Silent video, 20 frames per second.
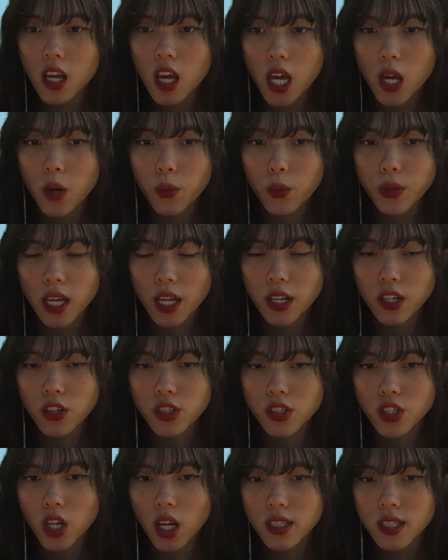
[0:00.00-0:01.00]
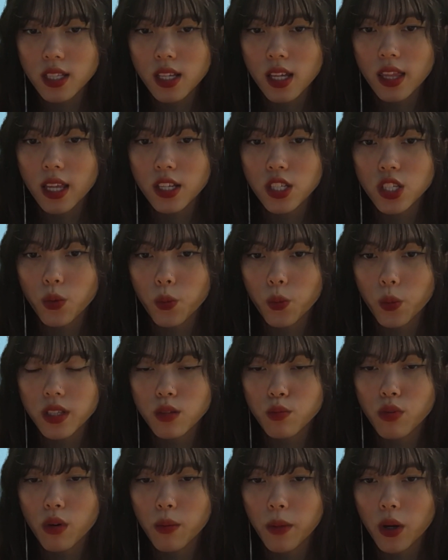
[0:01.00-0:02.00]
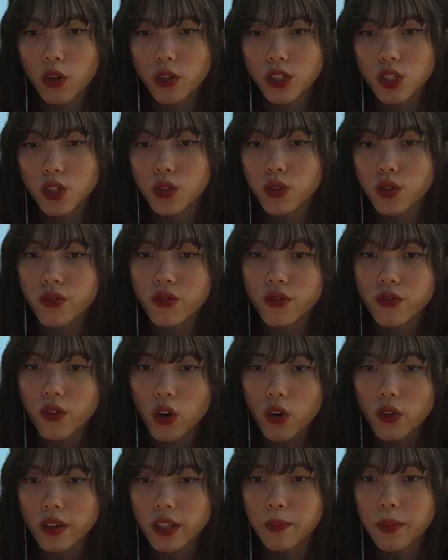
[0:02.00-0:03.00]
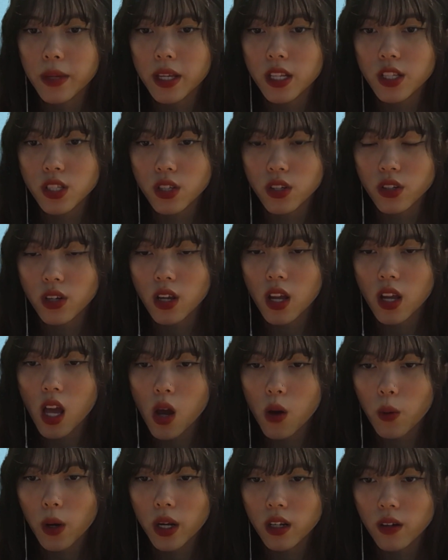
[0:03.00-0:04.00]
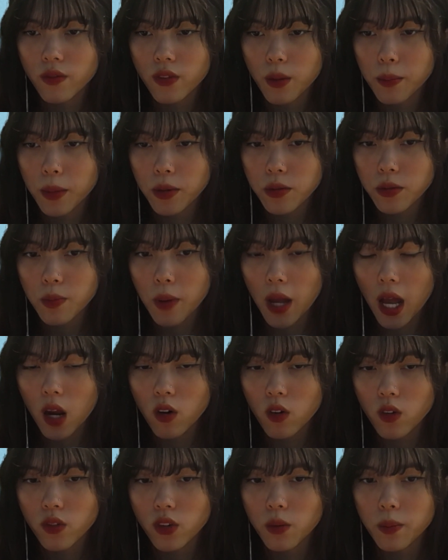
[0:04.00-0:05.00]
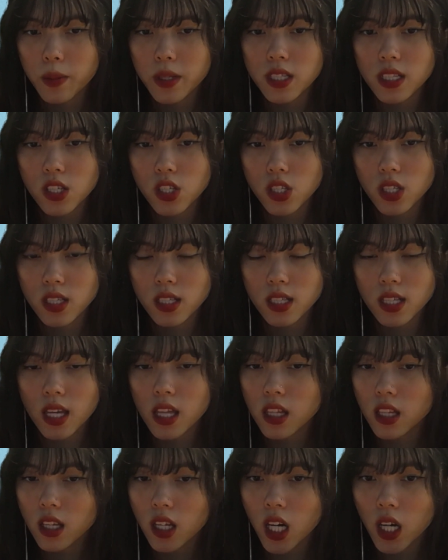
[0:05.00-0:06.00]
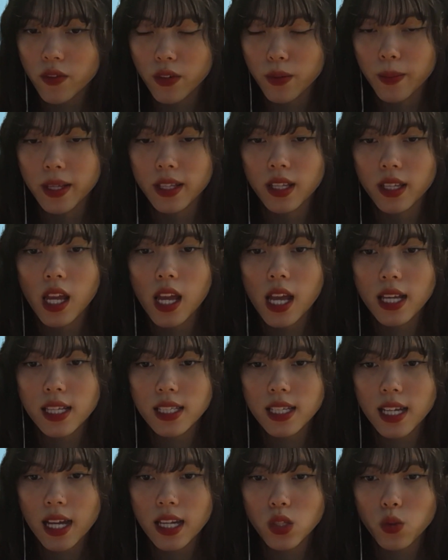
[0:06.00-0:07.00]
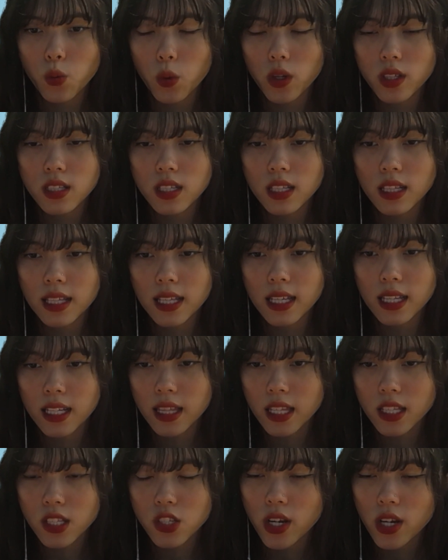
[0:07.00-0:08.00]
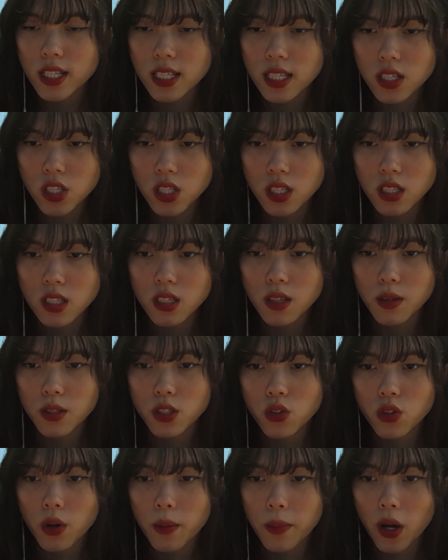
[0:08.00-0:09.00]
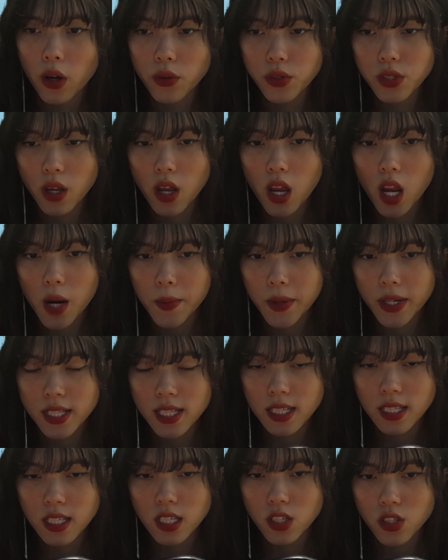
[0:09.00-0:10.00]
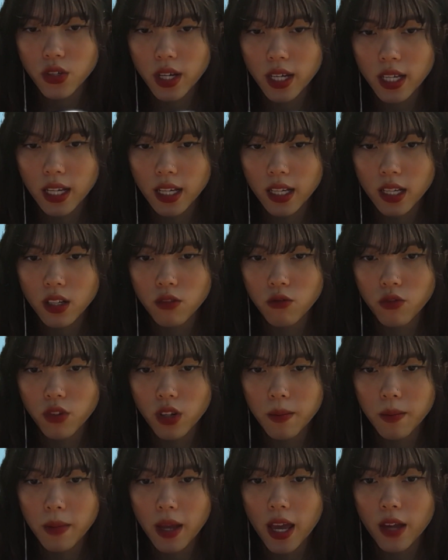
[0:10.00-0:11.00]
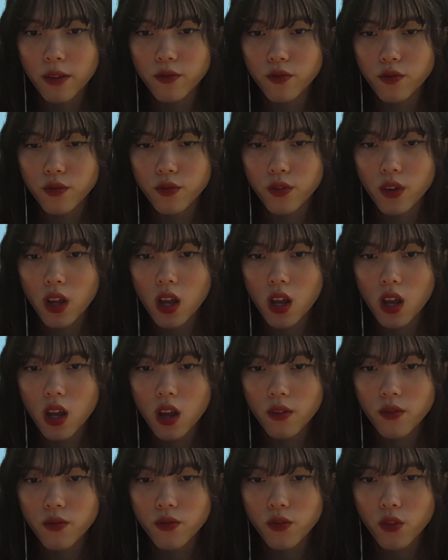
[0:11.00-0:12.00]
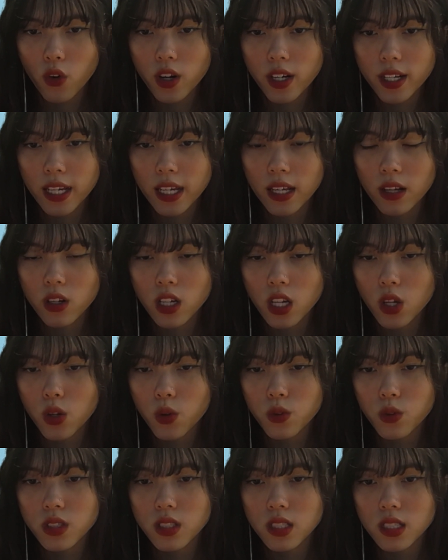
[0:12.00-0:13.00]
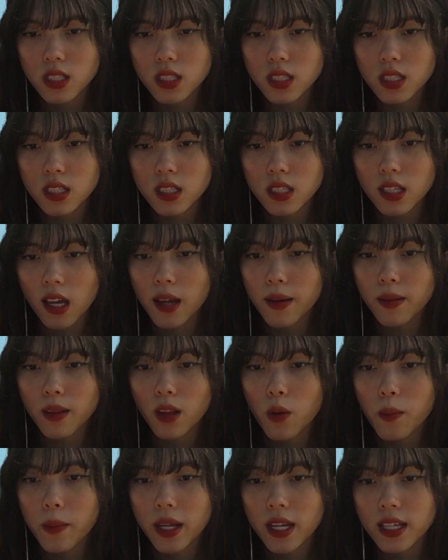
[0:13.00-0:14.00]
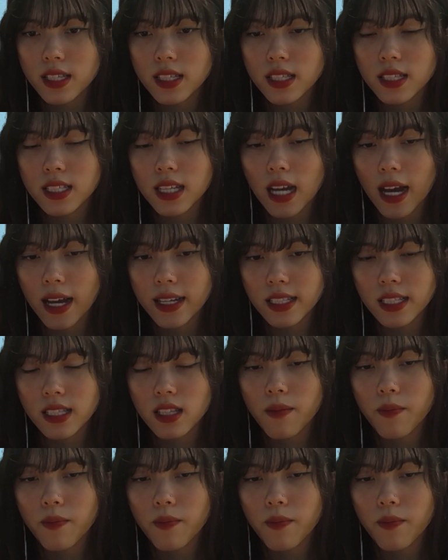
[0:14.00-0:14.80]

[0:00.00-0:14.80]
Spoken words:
It was under Johnson that she was promoted to foreign minister, one of the most powerful positions in government. Truss was leading the transitions to a post-Brexit trading rim and forging new diplomatic ties.